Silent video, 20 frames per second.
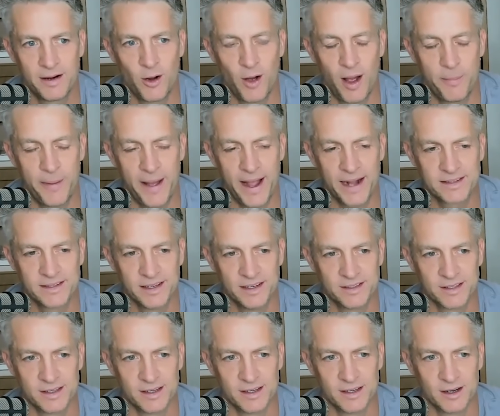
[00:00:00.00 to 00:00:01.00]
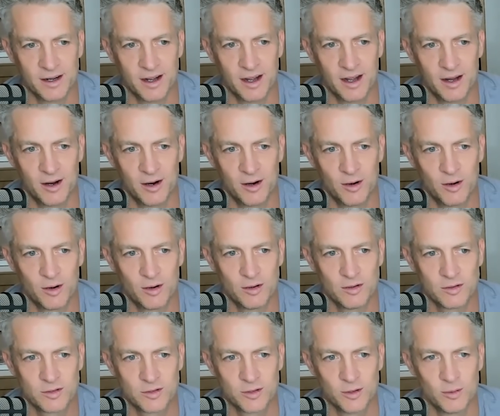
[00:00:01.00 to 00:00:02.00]
no, I backed into. Uh,
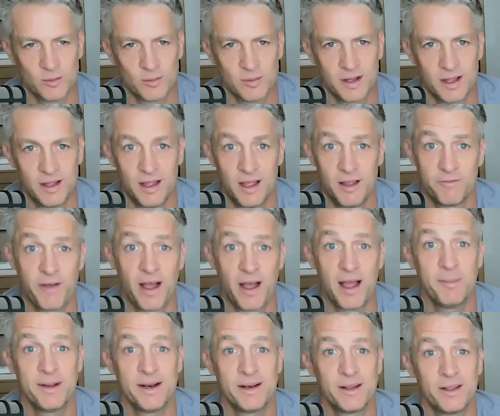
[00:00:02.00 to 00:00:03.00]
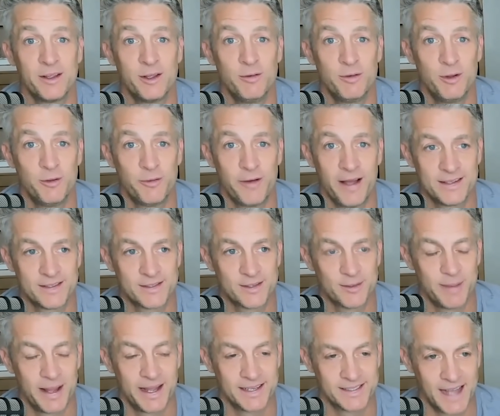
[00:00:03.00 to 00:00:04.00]
so if I mean you, you've had
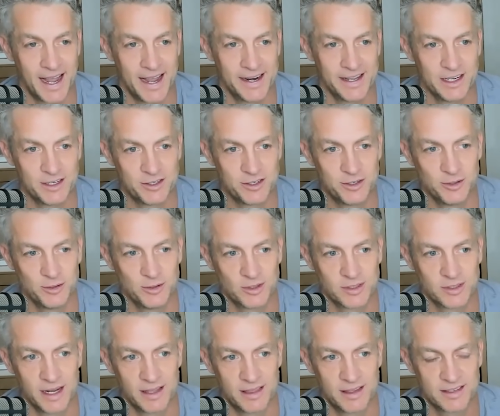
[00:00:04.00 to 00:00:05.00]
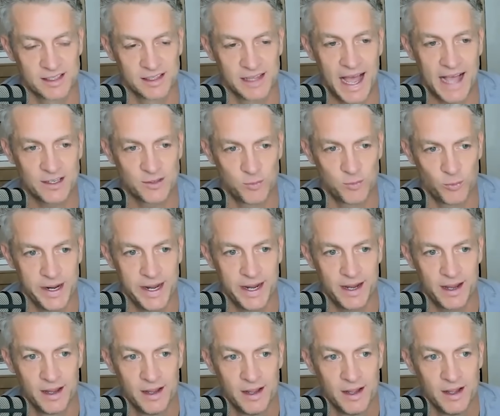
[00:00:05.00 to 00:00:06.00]
some anxiety issues like this last
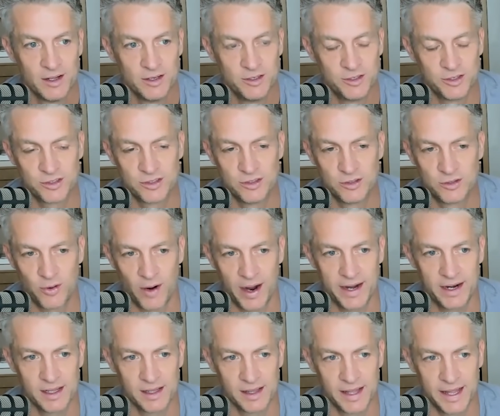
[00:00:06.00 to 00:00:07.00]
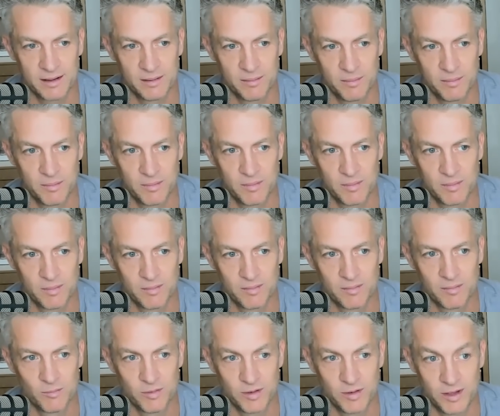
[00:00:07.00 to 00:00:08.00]
week, just trying to like
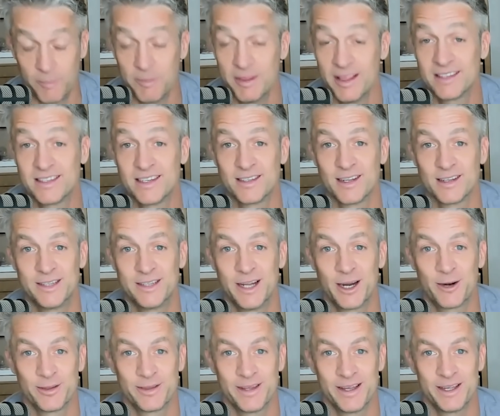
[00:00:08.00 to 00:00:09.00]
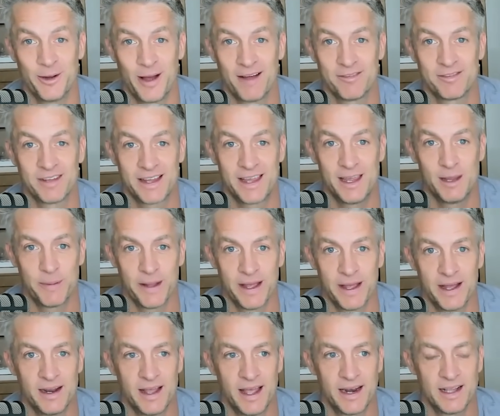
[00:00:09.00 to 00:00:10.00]
I mean, this is a secret that you have to keep
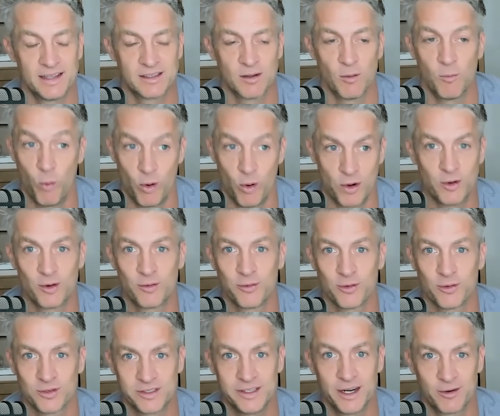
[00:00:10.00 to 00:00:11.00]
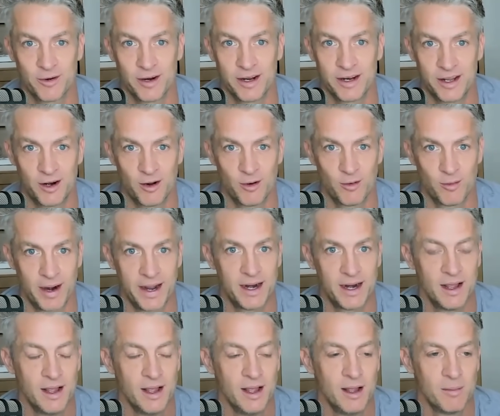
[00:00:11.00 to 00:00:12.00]
in, and it's a wonderful secret, you know, right?
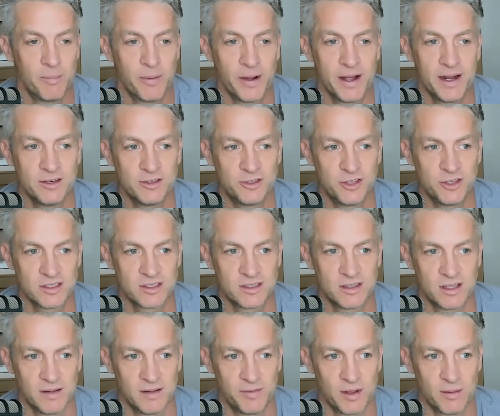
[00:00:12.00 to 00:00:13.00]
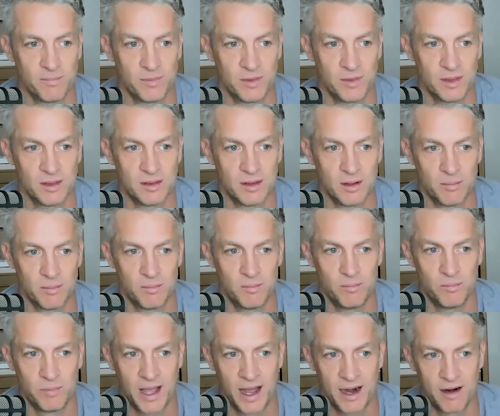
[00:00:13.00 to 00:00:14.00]
But just the the the
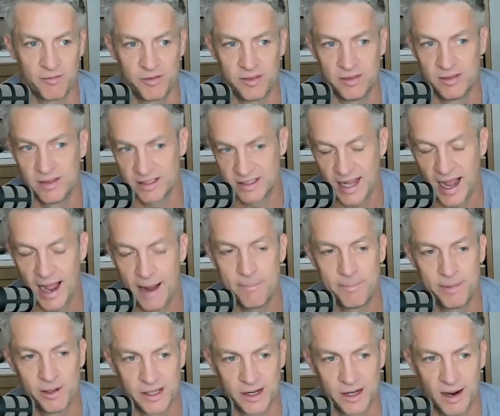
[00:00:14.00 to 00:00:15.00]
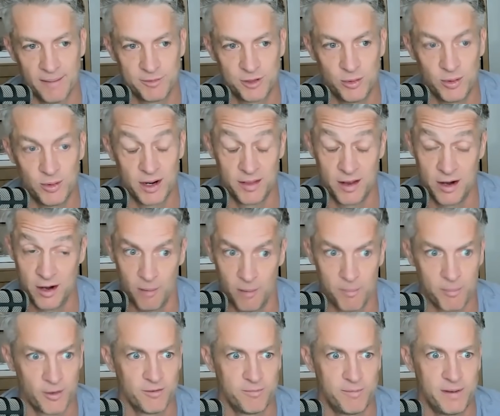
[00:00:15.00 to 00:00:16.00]
kind of the time building up to it, and the
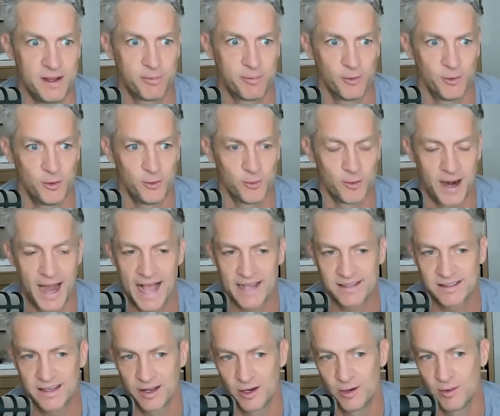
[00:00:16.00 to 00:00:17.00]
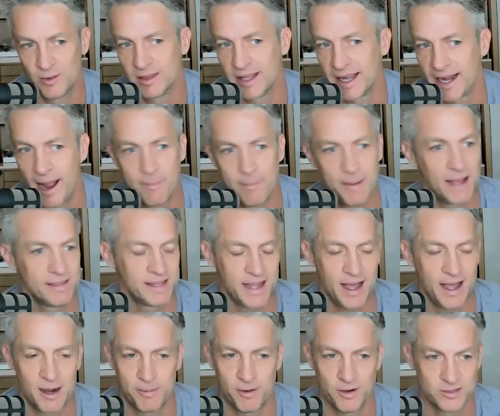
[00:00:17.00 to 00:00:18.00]
number of people who are asking you, and like, I'm not the
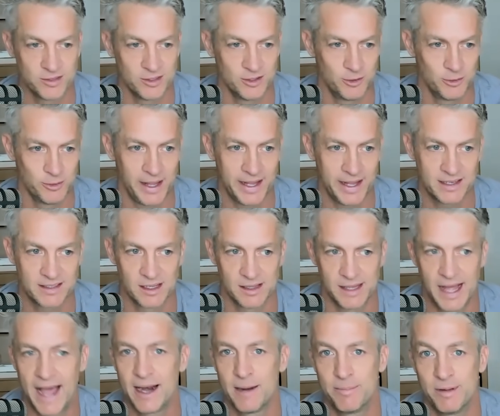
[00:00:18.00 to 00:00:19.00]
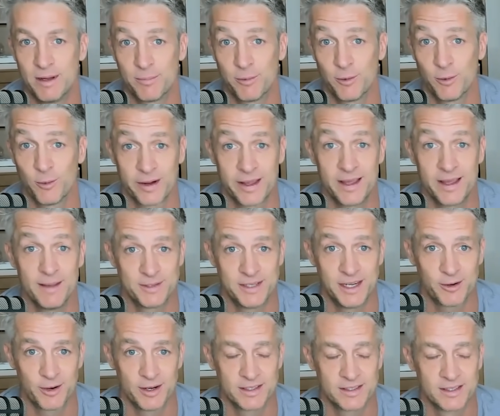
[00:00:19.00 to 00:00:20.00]
kind of person who likes to lie to people or keep
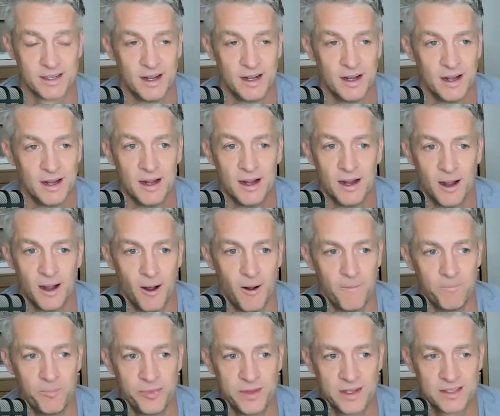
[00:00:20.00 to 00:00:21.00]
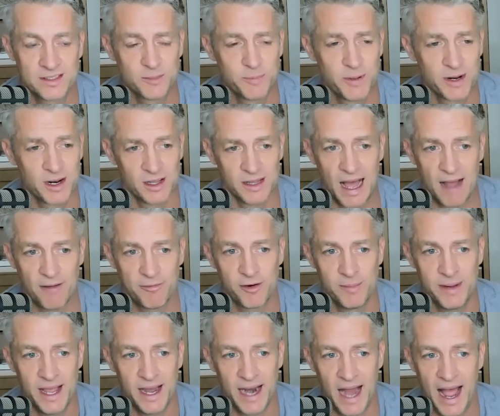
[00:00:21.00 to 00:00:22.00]
secrets. Um, this has been a lot for
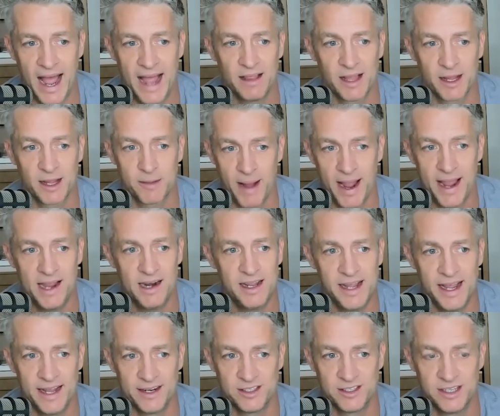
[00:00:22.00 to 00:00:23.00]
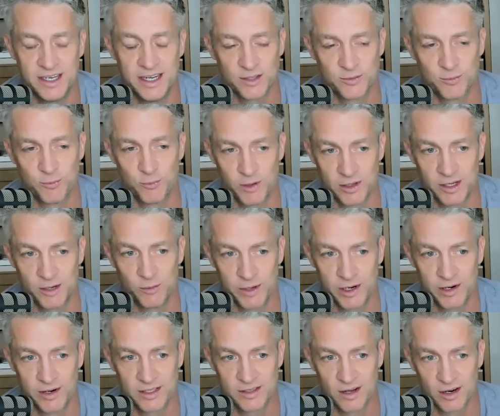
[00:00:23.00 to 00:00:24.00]
me, and I like my ADHD has really
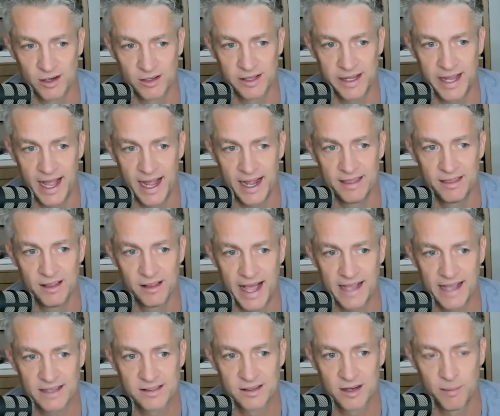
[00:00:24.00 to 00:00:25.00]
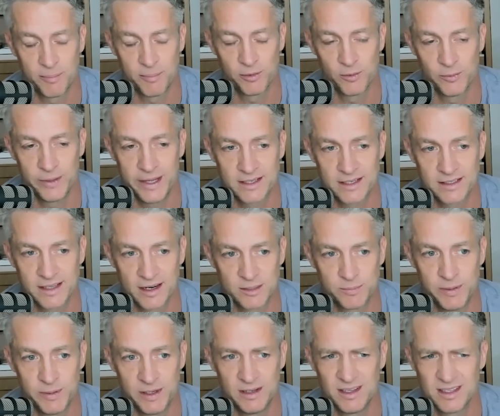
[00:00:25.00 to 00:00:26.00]
reared its ugly head the last couple of weeks, and it's
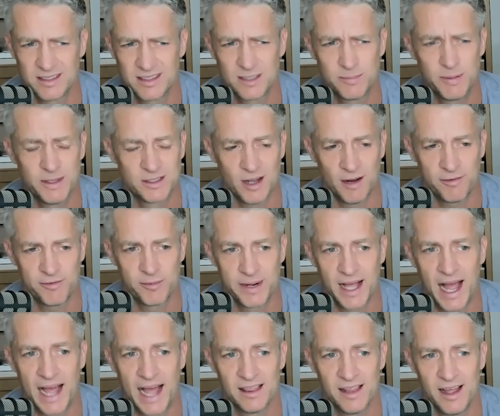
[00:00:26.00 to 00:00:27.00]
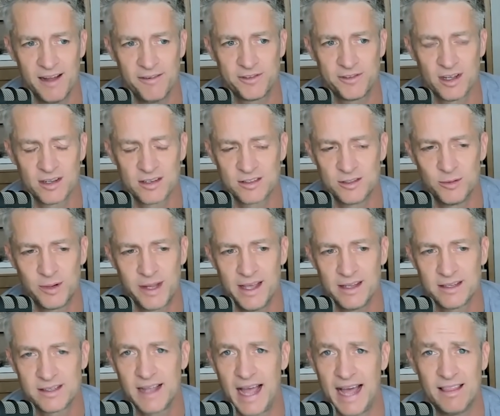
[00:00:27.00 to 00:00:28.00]
been this has been tough for me. I left a
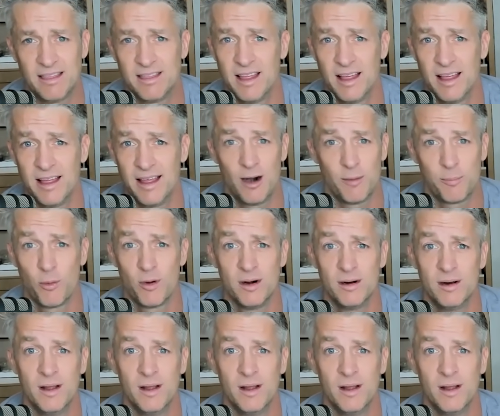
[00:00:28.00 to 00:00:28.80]
suitcase at the airport,